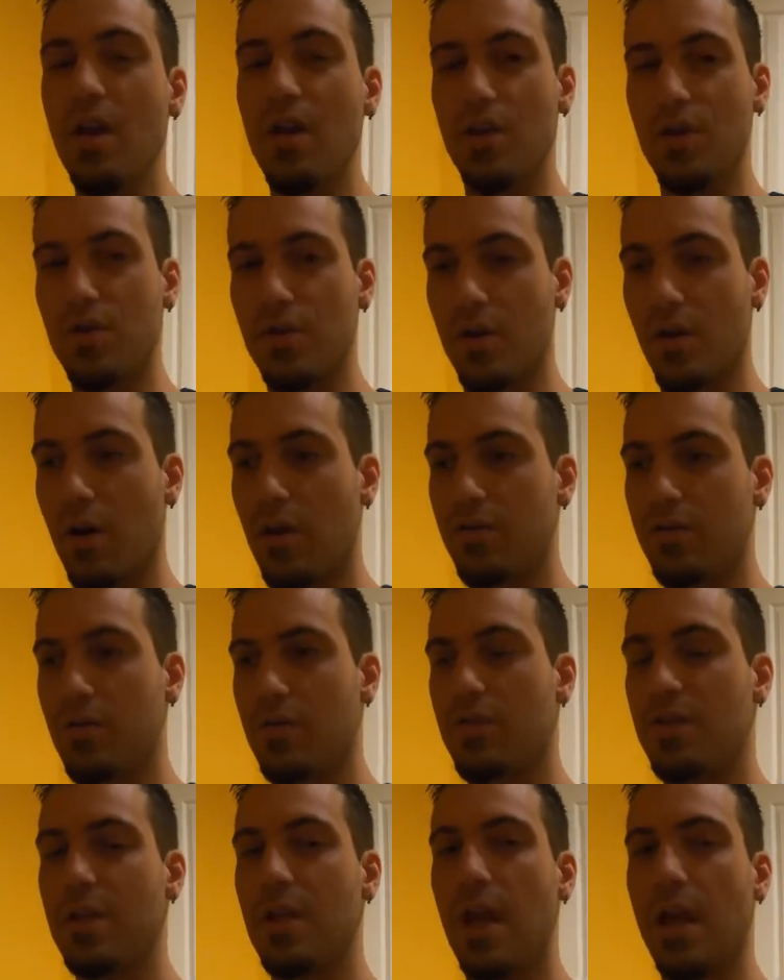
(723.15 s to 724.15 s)
you should also
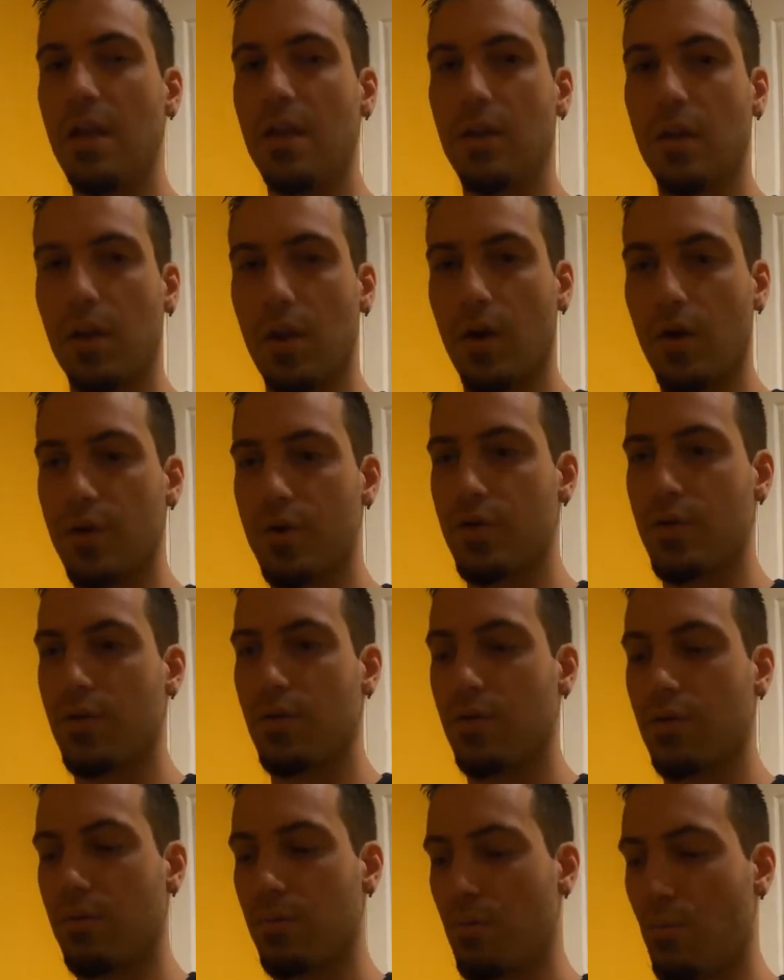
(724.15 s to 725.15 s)
see a
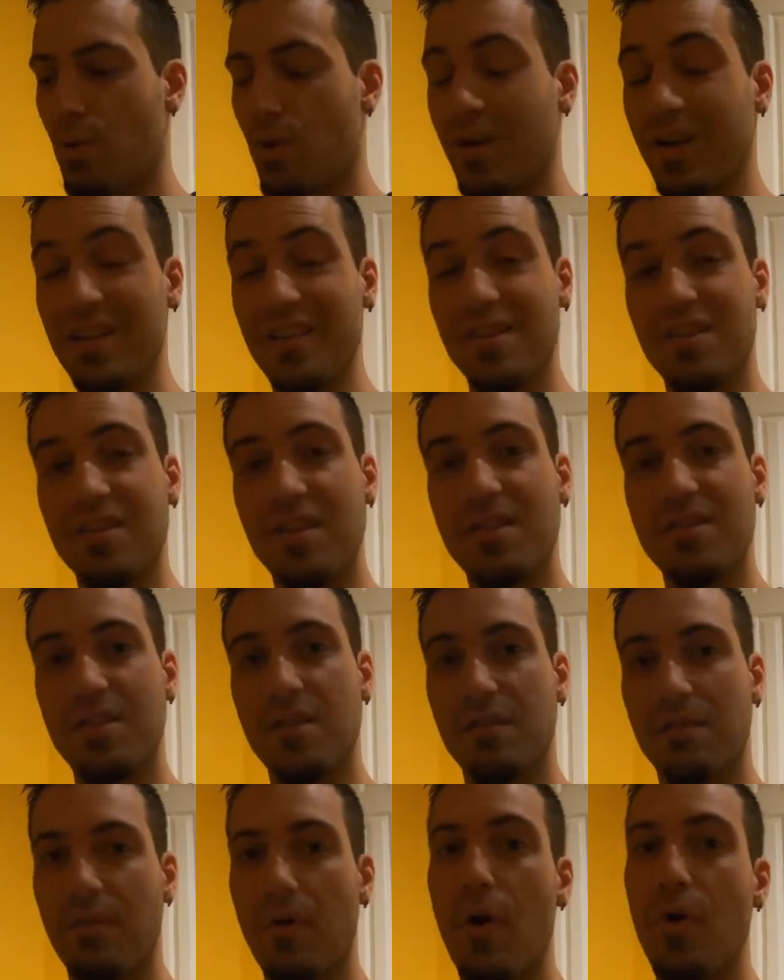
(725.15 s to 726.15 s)
larger, more
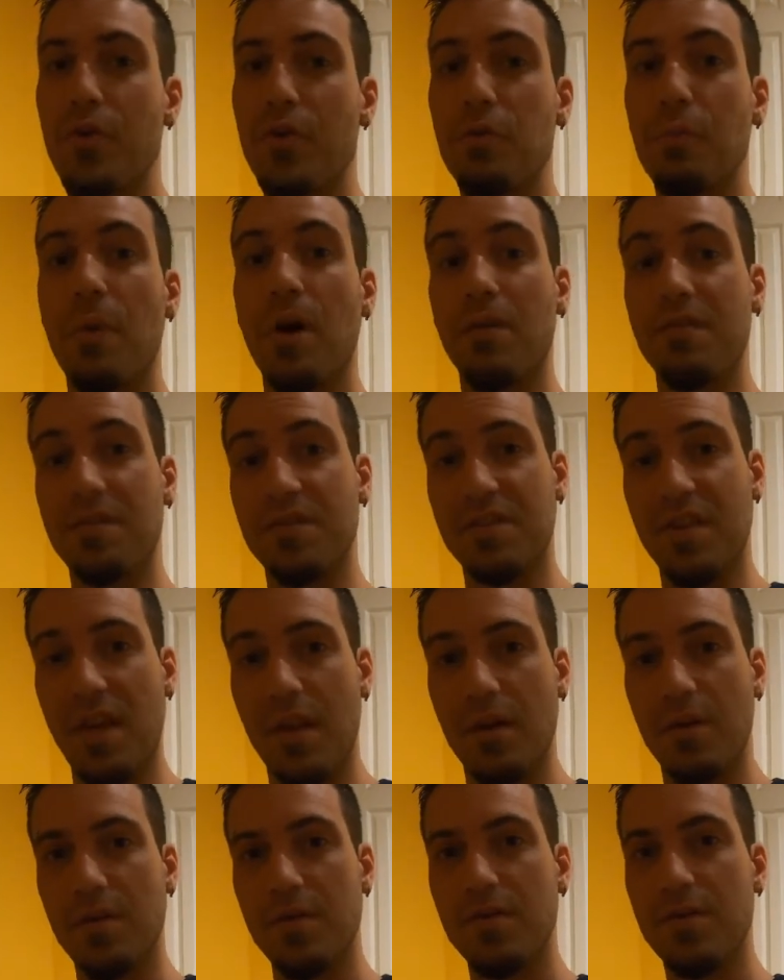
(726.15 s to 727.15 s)
consistent volume of sales,